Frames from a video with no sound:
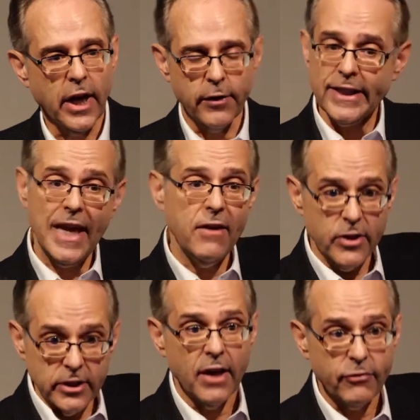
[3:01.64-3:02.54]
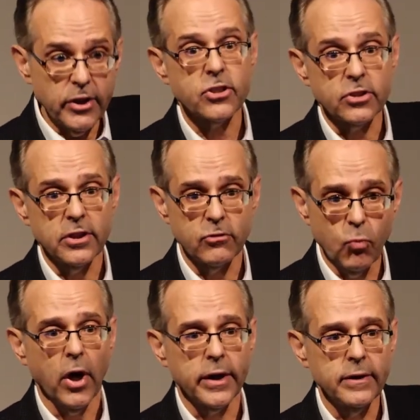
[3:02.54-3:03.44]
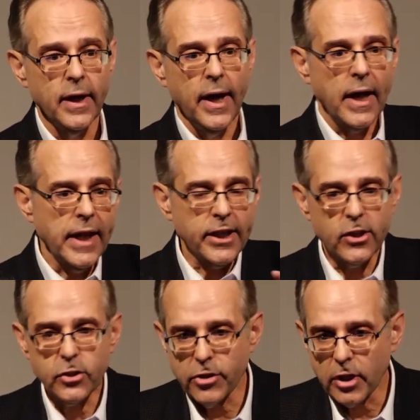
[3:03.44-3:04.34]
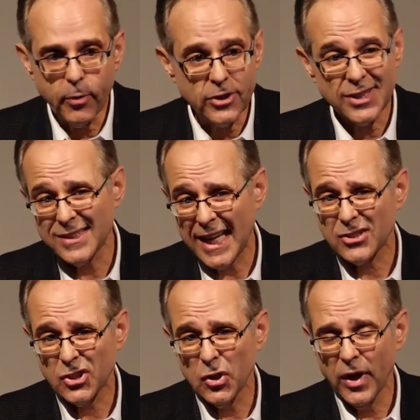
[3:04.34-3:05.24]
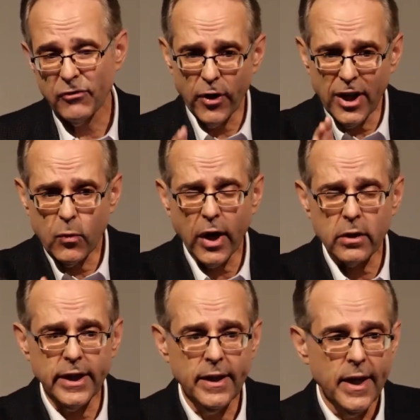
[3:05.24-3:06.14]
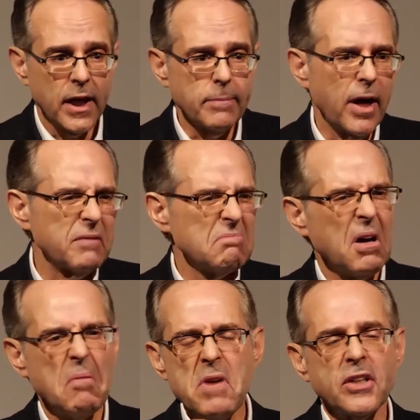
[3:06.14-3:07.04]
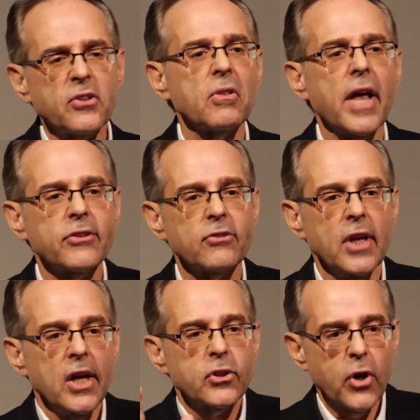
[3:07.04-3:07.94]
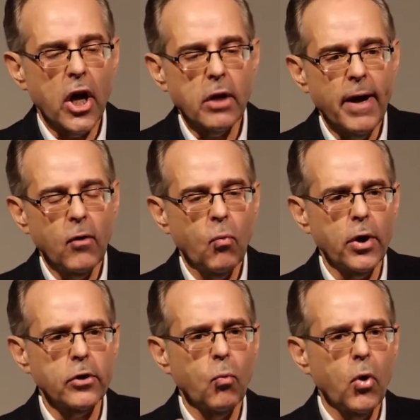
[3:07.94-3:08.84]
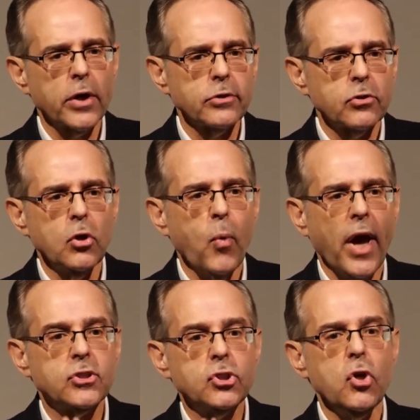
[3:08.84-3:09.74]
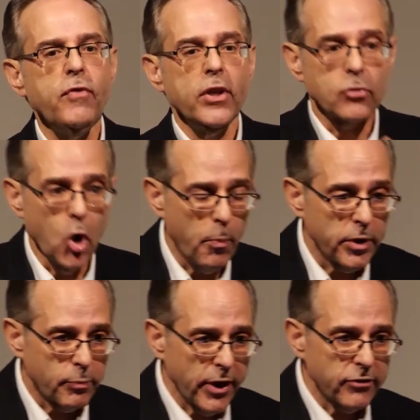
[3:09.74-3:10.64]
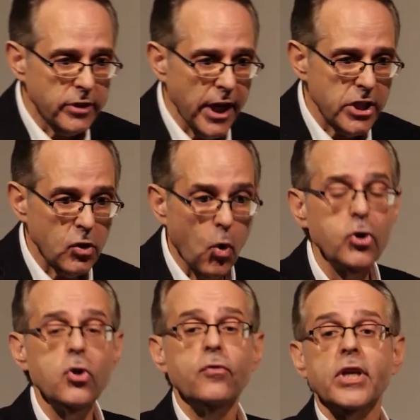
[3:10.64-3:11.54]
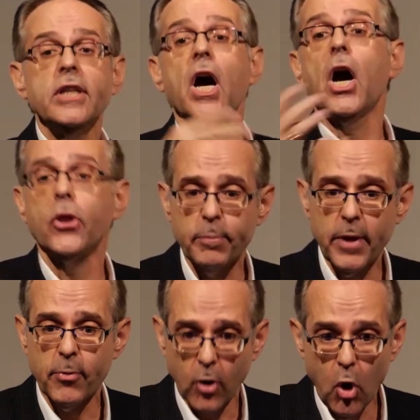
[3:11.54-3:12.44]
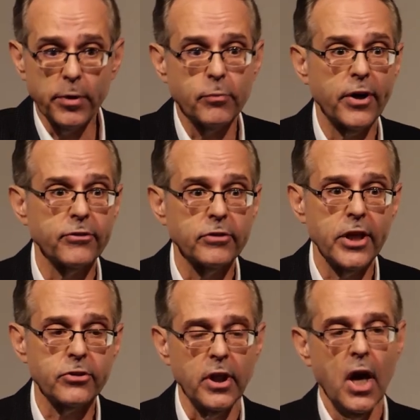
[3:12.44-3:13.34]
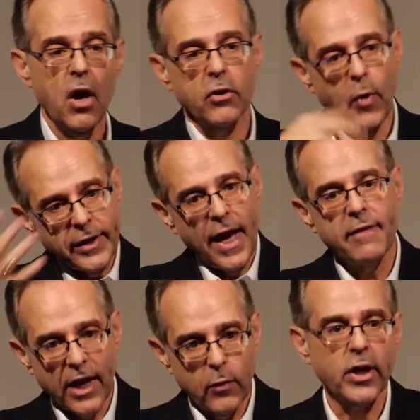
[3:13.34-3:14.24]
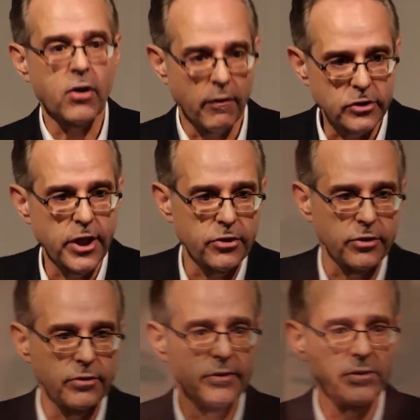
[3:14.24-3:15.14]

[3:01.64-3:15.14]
I already gave you a definition, there's one. I'd like you to turn to the person next to you and very quickly, in about a minute or less, talk about what are 1 of the 2 ways you've either opened a presentation or you've seen other people open a presentation. Go ahead and have that quick conversation.